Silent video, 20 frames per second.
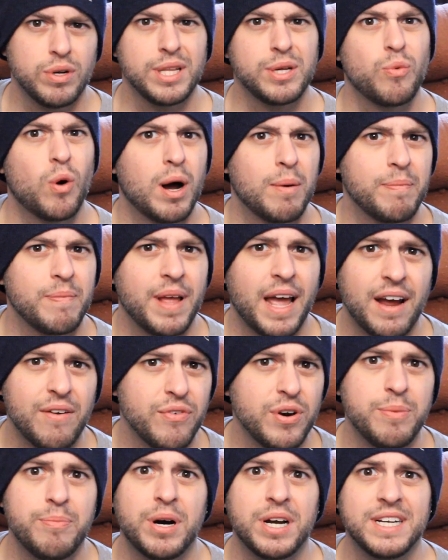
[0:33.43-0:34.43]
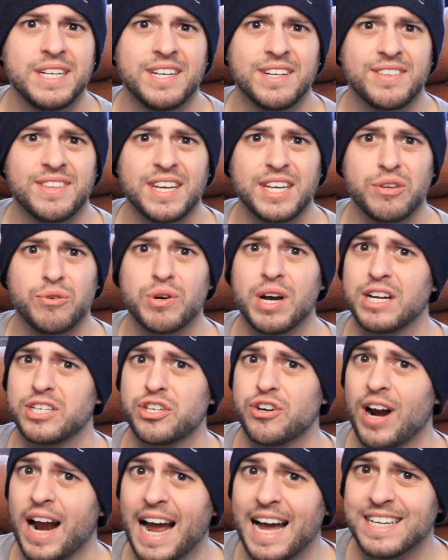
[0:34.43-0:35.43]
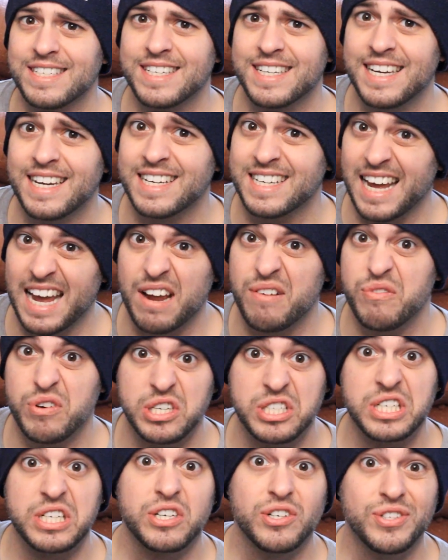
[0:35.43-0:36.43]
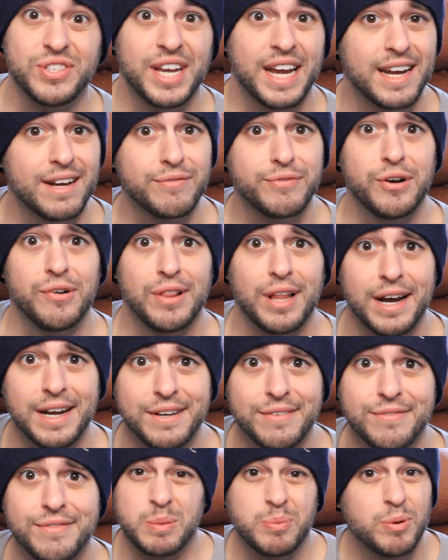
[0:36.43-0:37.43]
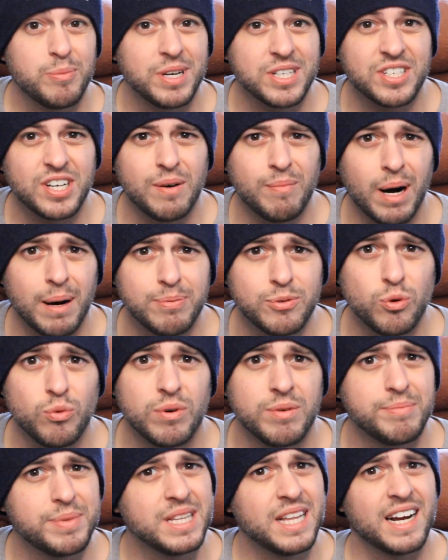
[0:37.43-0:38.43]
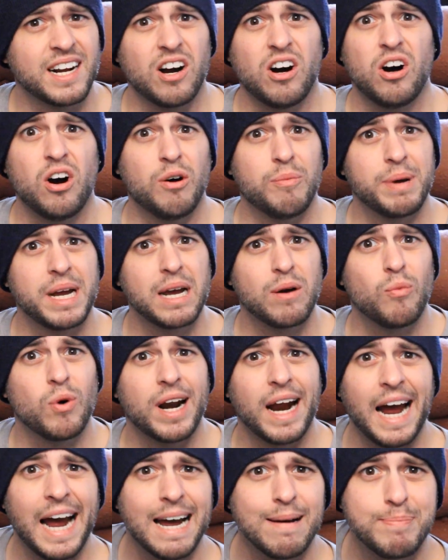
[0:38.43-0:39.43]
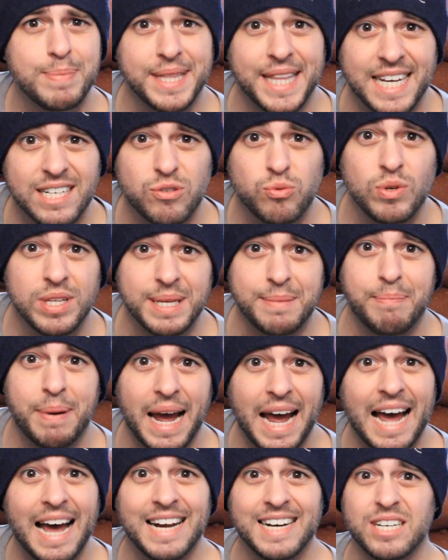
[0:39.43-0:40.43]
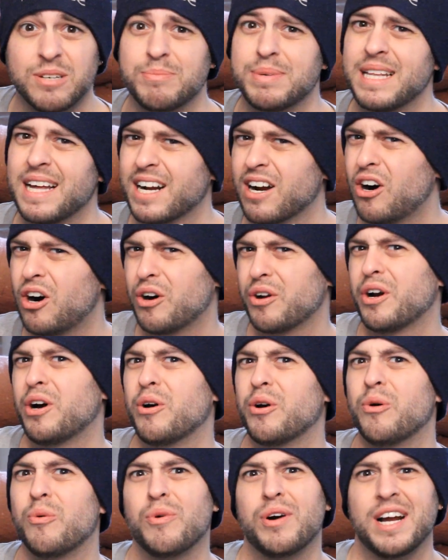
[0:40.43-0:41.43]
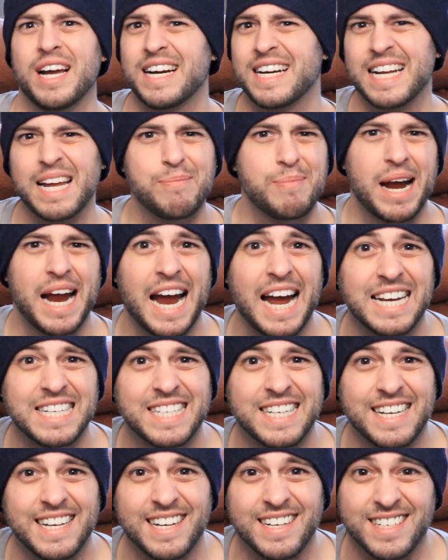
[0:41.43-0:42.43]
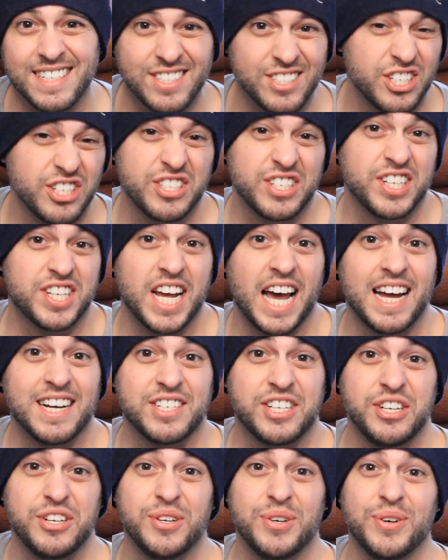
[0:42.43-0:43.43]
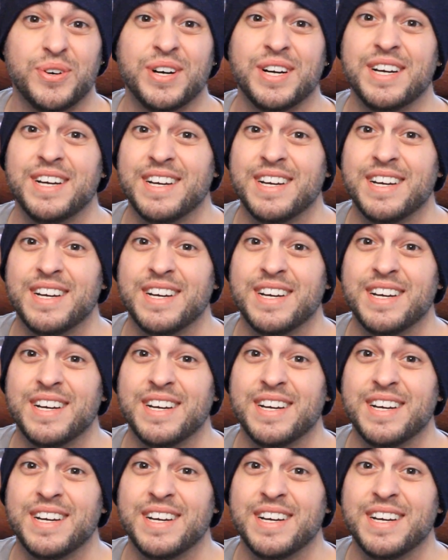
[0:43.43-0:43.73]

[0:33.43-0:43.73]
You really want everybody to think you got your ass kicked every single day of your life? People must come up to him and be like, oh man, what happened? That's really bad. And he'll be like, oh no, don't worry, I didn't get my ass kicked. It's just a tattoo.